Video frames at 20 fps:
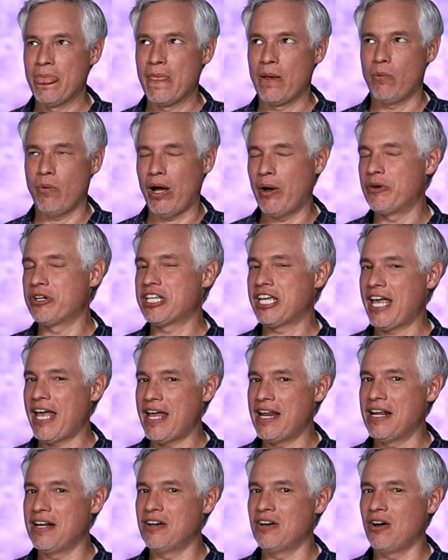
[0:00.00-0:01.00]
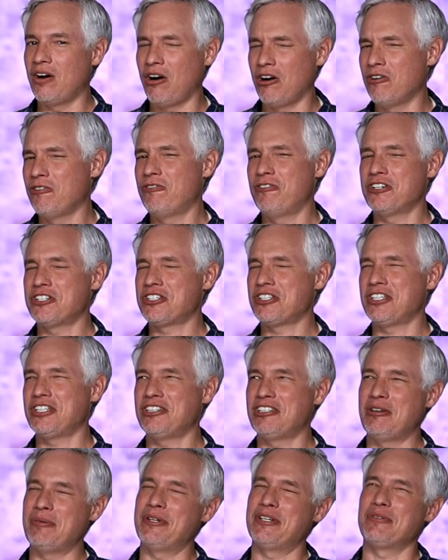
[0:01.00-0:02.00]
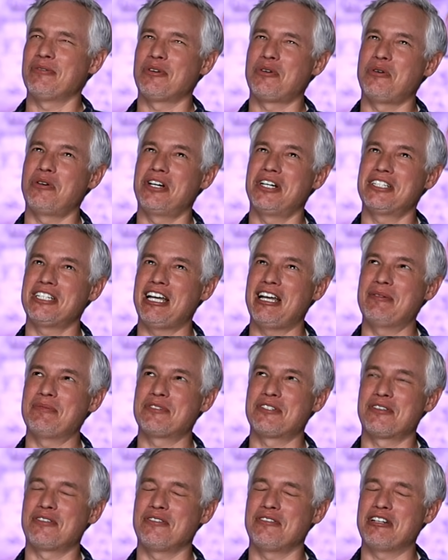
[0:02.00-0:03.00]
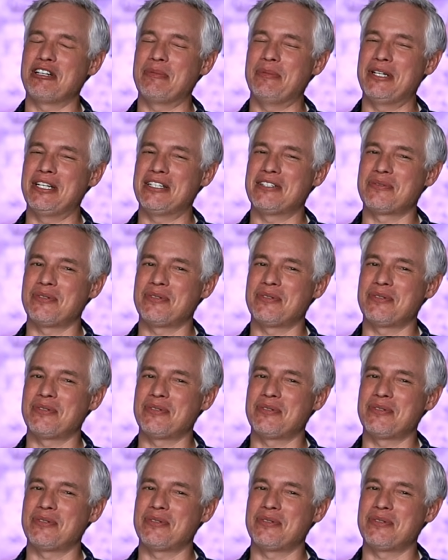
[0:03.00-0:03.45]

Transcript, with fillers: Why would Canon artificially limit recording times to 30 minutes?